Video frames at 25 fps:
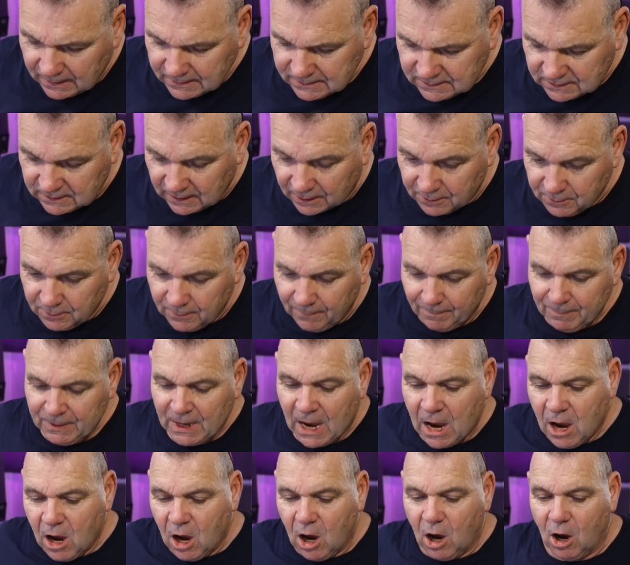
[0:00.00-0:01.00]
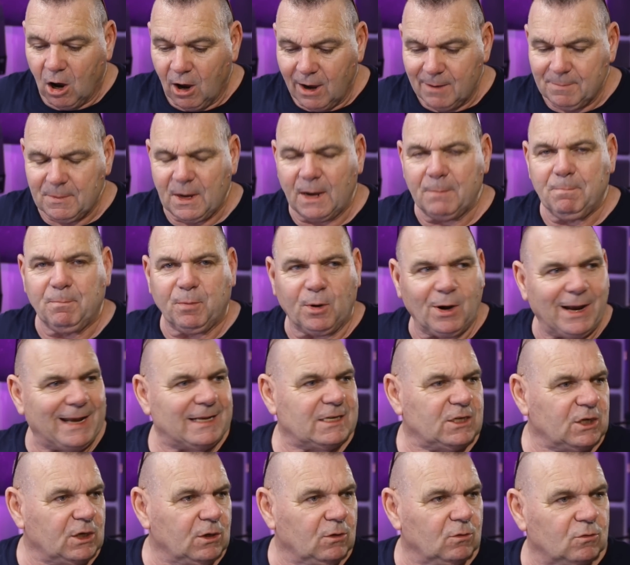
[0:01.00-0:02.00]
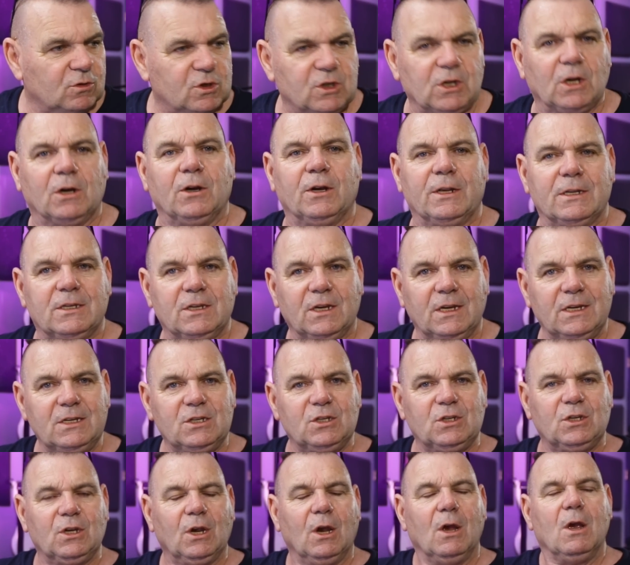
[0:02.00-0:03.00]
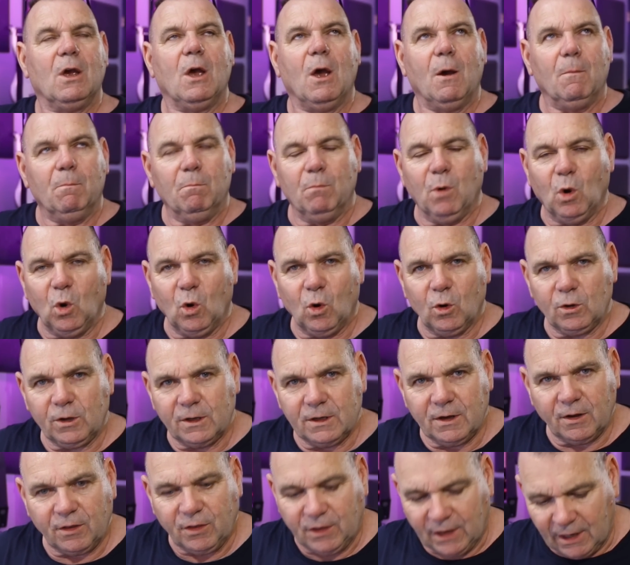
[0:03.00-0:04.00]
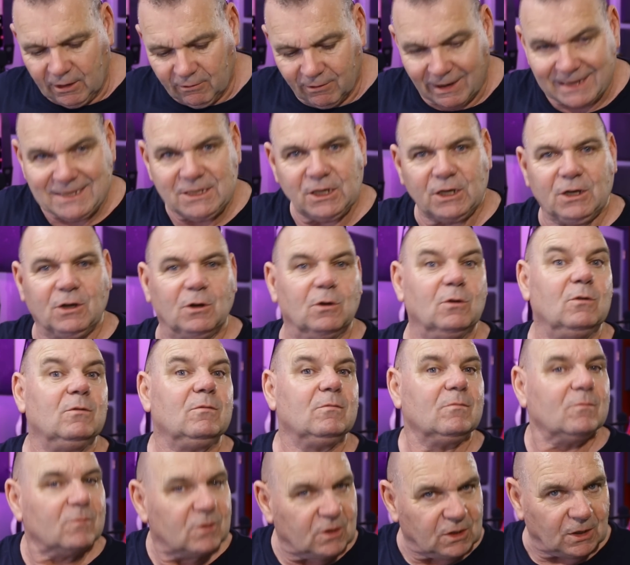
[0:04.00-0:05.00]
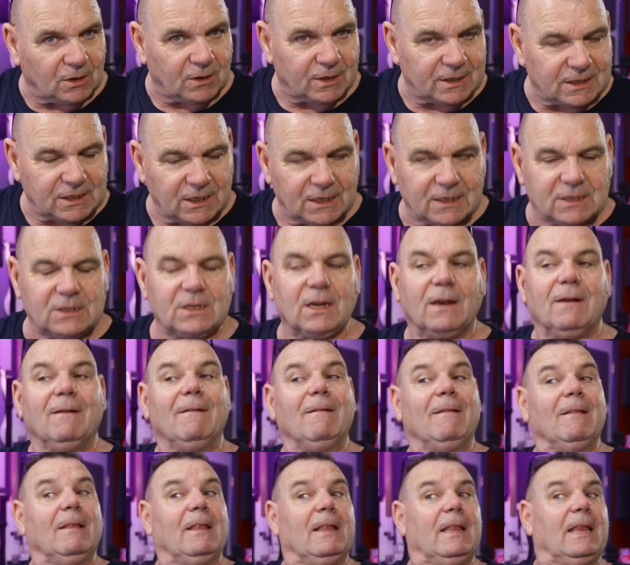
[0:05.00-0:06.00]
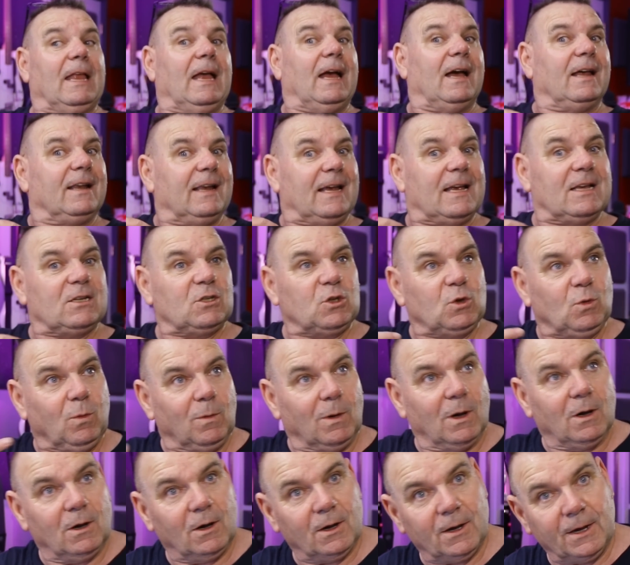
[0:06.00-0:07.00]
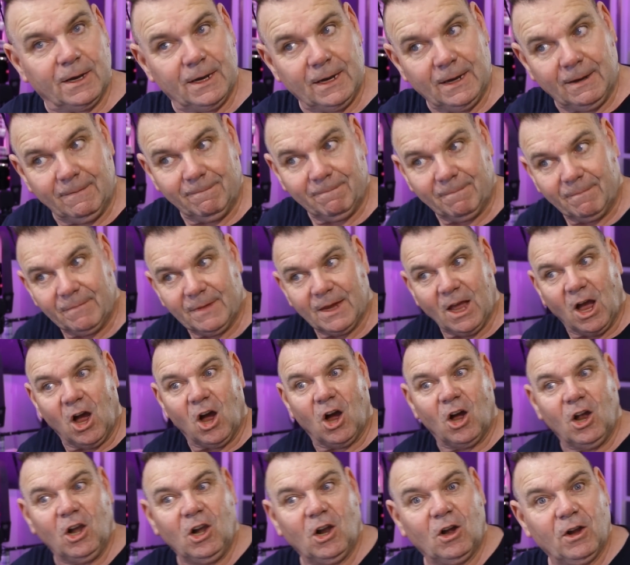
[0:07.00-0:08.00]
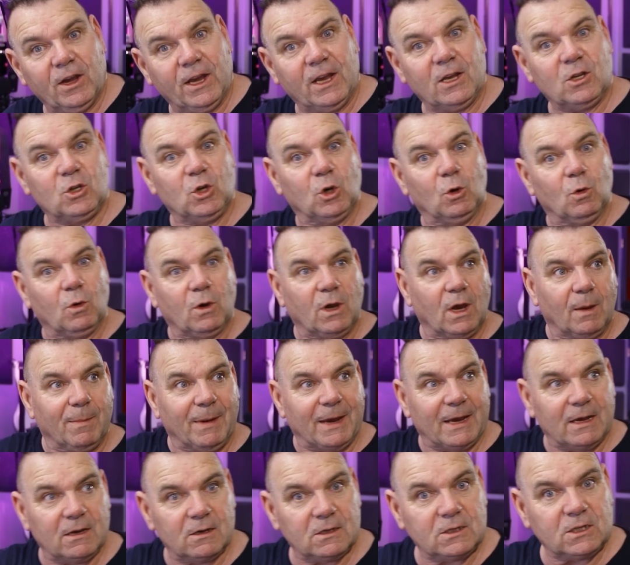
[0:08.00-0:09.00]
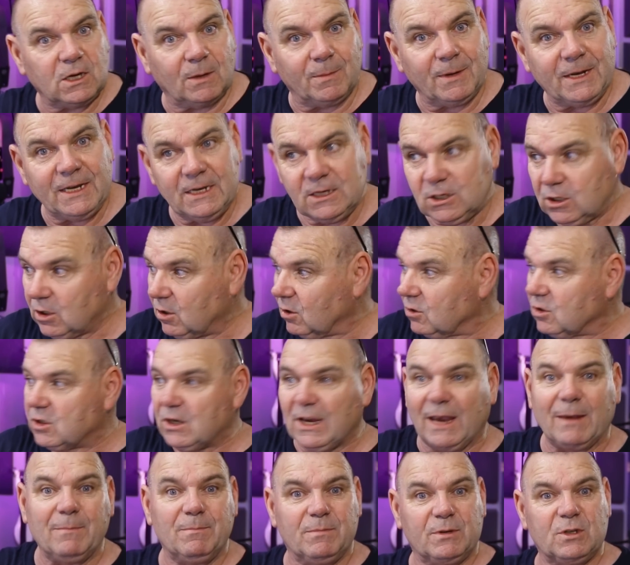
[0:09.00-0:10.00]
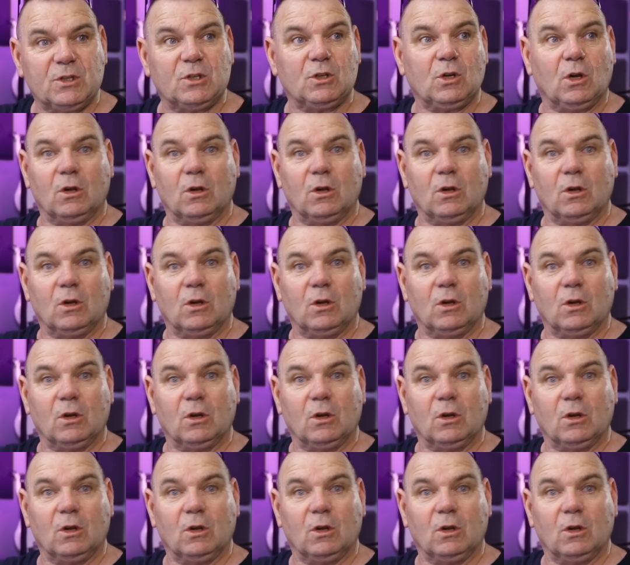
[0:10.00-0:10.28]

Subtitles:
So I'm a practical scientist more than a theoretical scientist. And that's why I like talking about some of these concepts